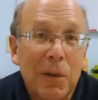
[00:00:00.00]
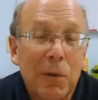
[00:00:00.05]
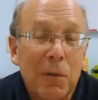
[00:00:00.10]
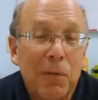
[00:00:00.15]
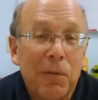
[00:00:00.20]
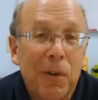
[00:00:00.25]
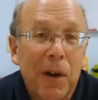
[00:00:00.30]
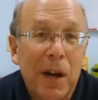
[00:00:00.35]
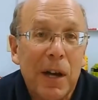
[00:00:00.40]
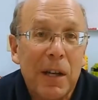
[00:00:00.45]
you'll
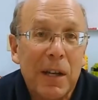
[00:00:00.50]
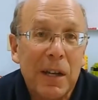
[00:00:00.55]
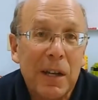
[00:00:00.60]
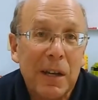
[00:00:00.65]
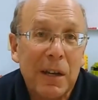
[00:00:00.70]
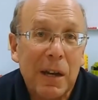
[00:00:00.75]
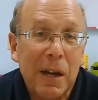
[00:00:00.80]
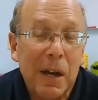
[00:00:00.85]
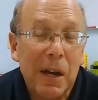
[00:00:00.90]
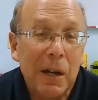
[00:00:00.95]
find
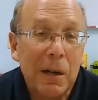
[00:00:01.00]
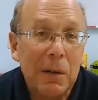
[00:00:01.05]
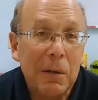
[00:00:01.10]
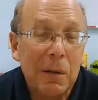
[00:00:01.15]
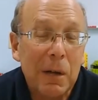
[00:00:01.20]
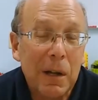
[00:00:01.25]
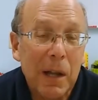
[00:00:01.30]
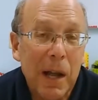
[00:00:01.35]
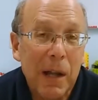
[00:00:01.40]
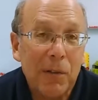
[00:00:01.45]
in
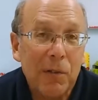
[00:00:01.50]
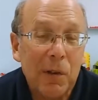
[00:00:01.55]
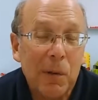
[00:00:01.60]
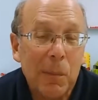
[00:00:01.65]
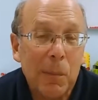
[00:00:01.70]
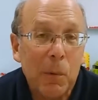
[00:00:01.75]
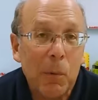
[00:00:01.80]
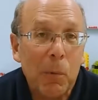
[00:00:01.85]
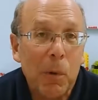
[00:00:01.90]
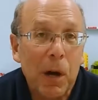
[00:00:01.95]
class
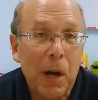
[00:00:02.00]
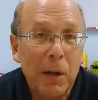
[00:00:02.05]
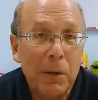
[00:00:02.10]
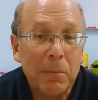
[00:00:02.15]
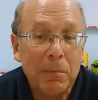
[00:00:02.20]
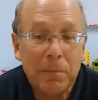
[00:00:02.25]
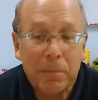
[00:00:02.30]
number 1.